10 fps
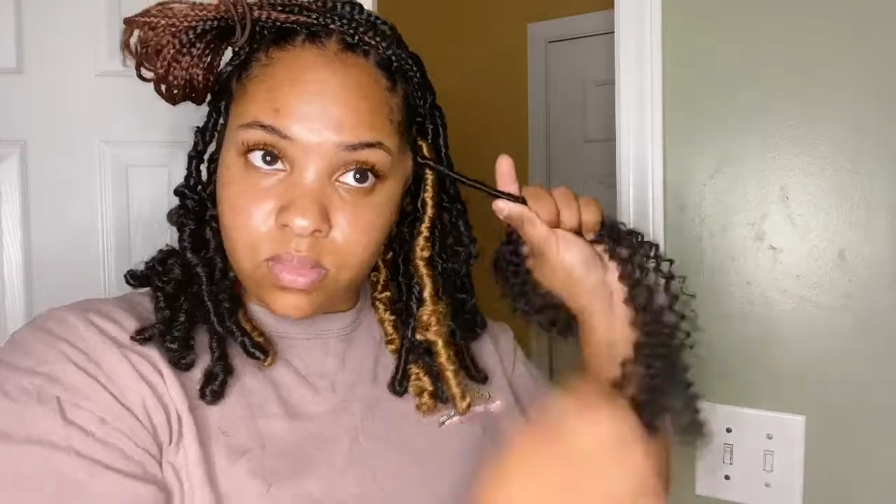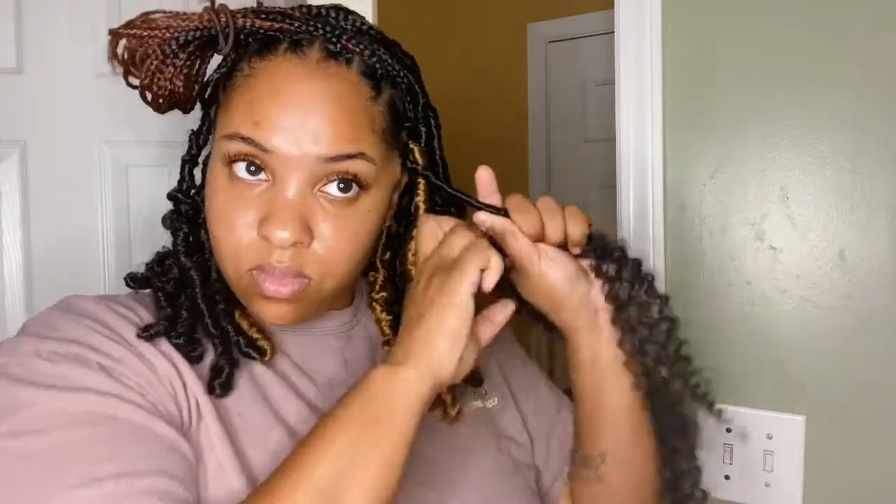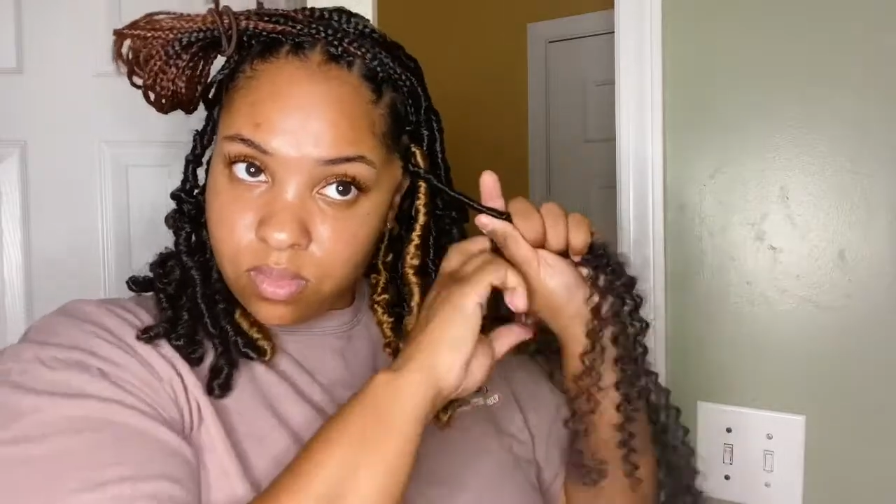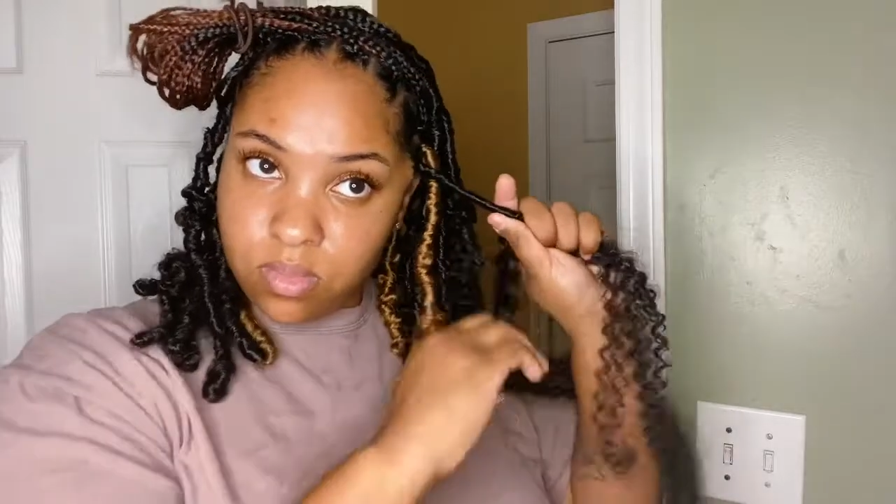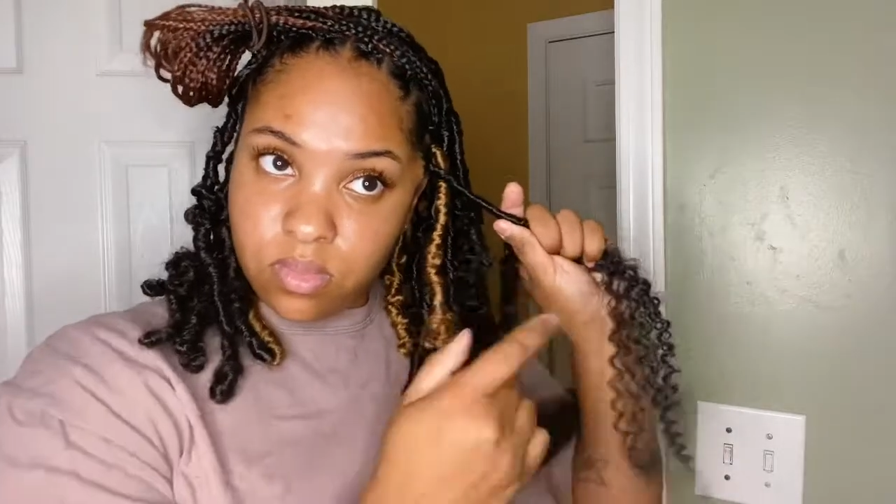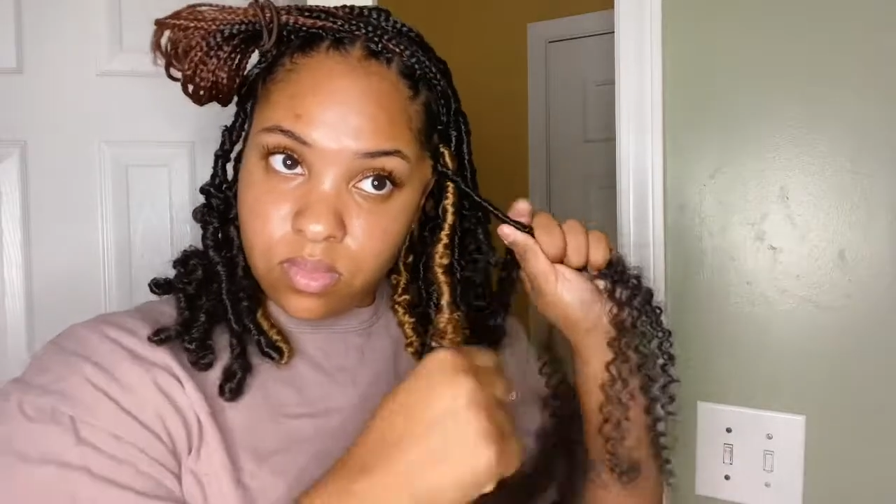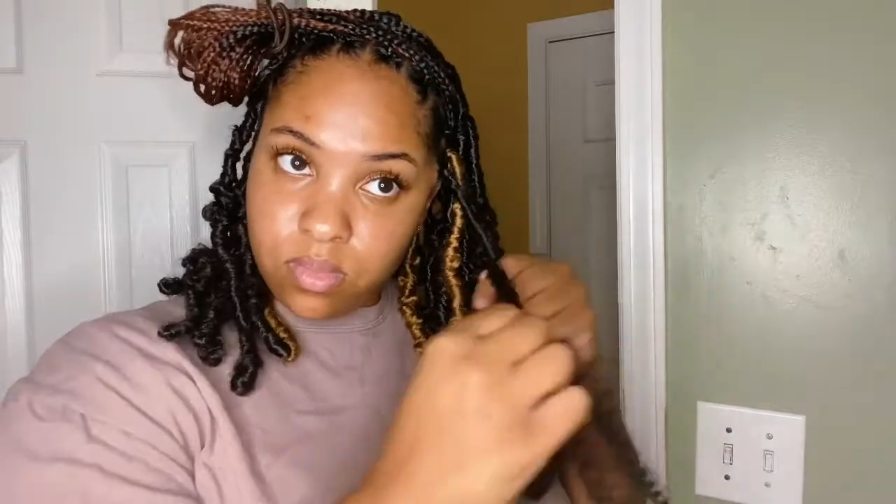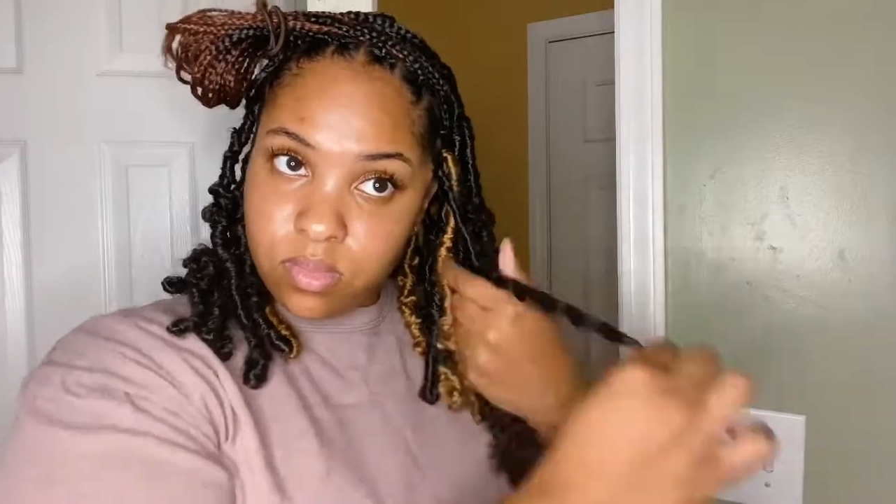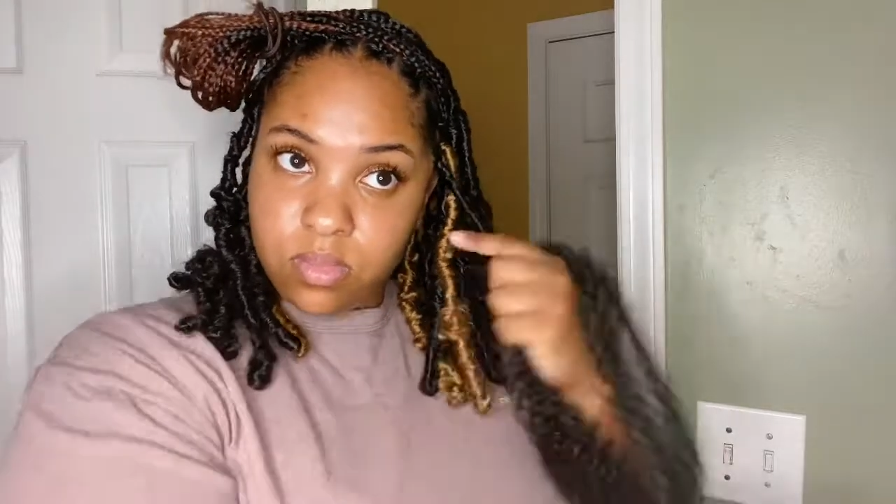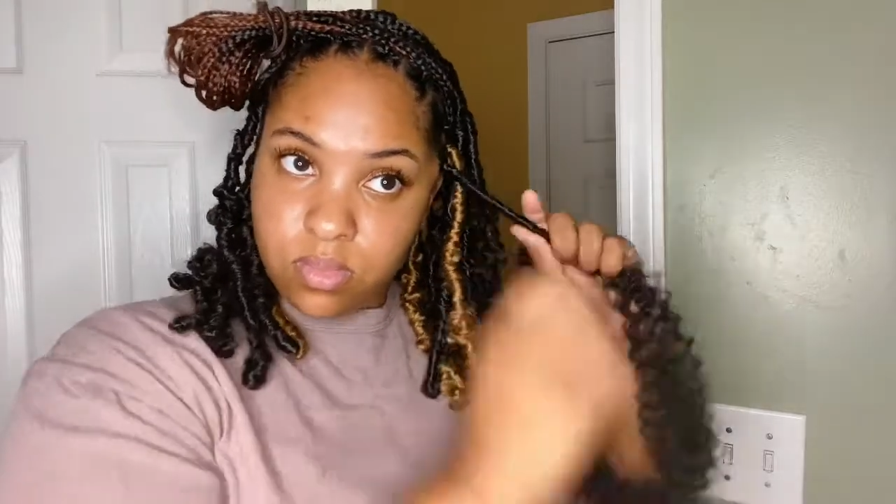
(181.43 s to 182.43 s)
It's just
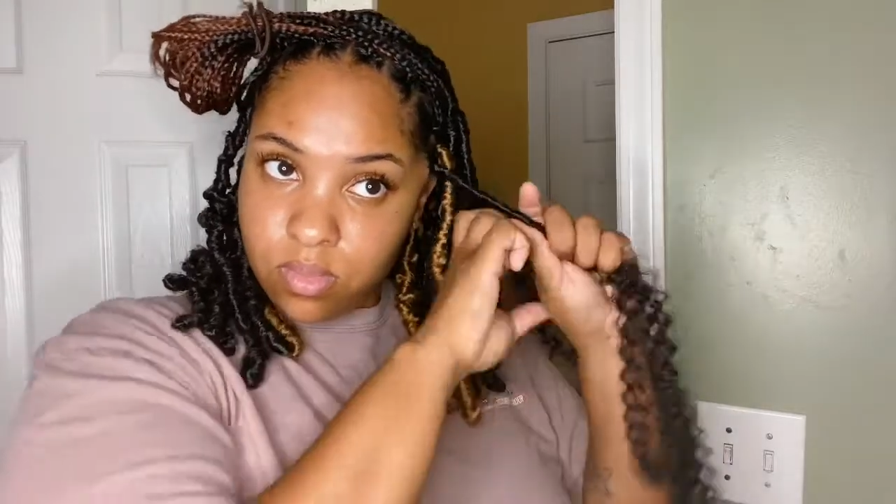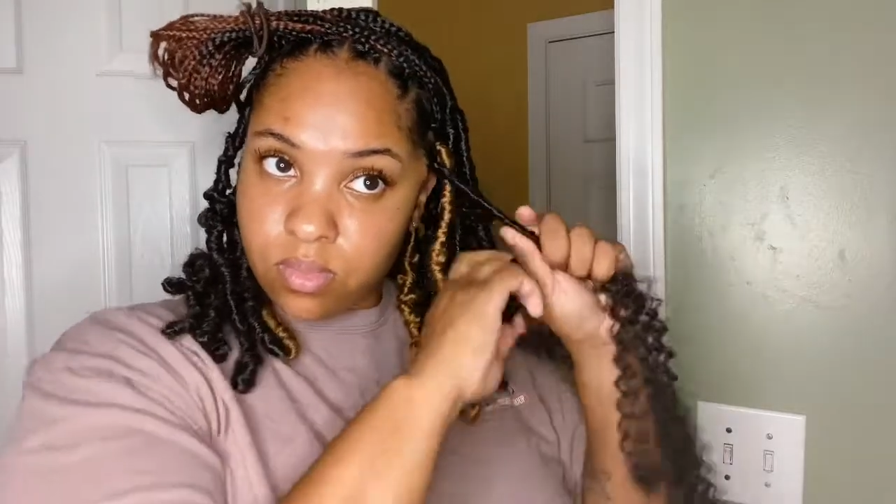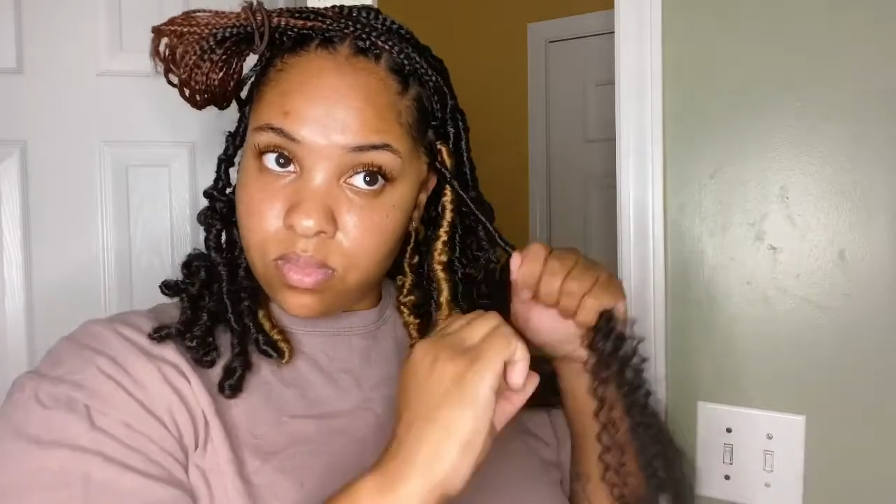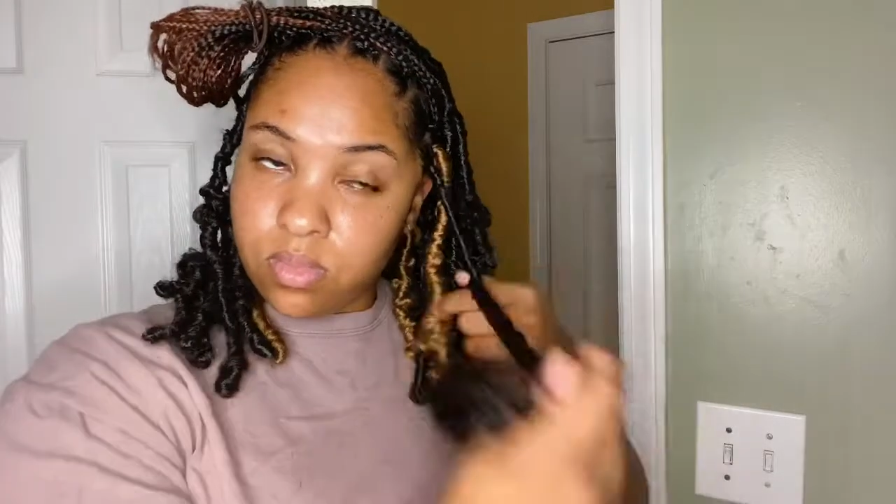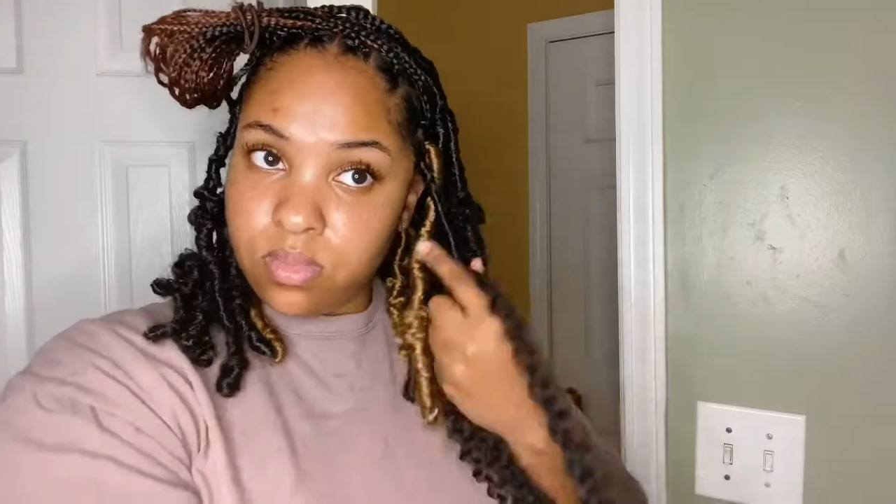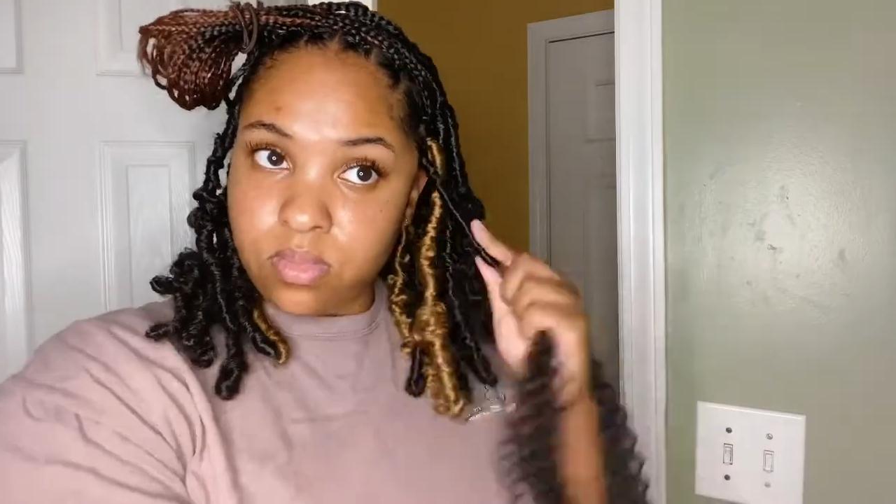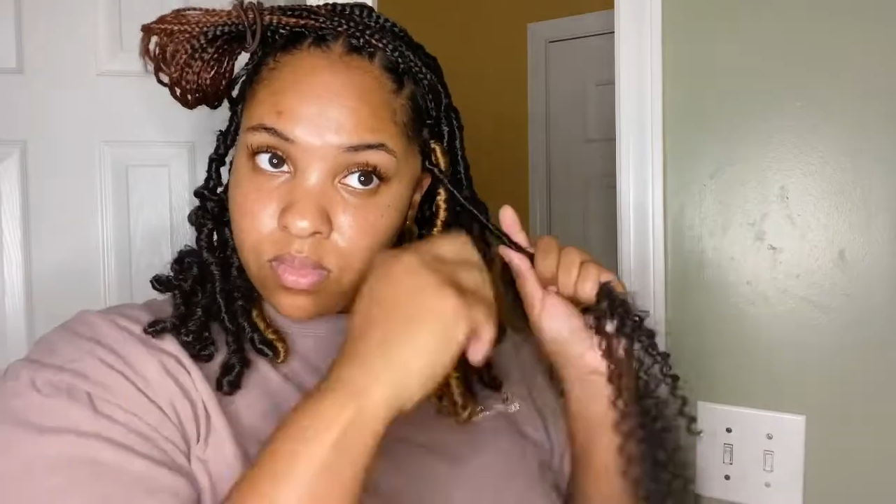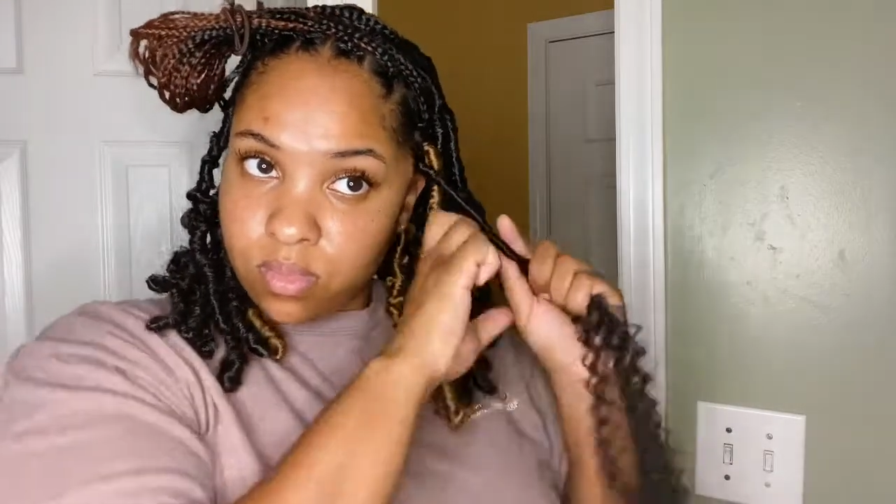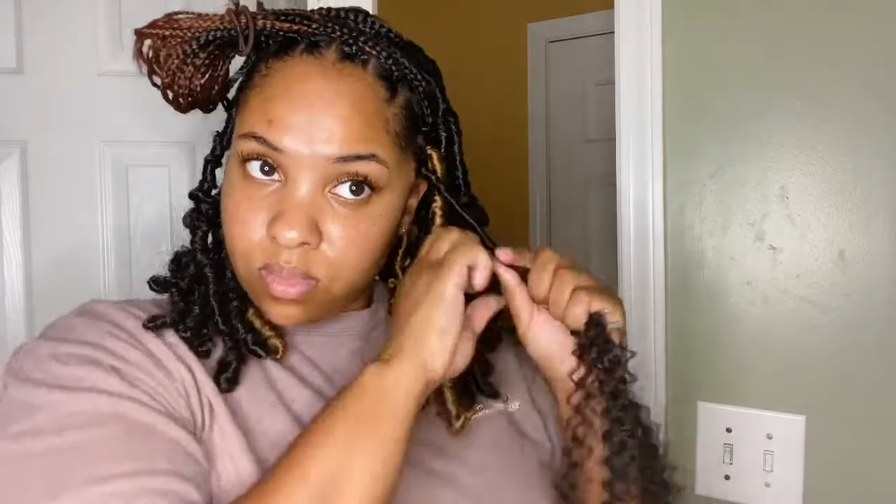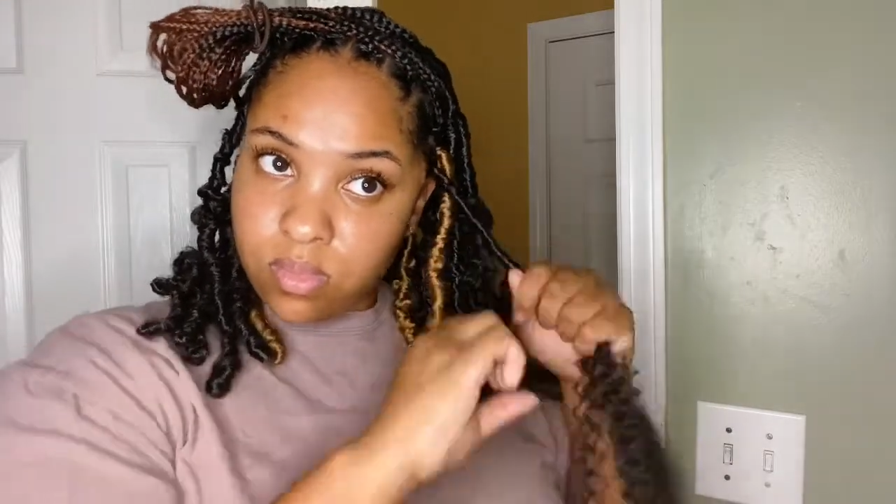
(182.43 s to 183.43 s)
different, slightly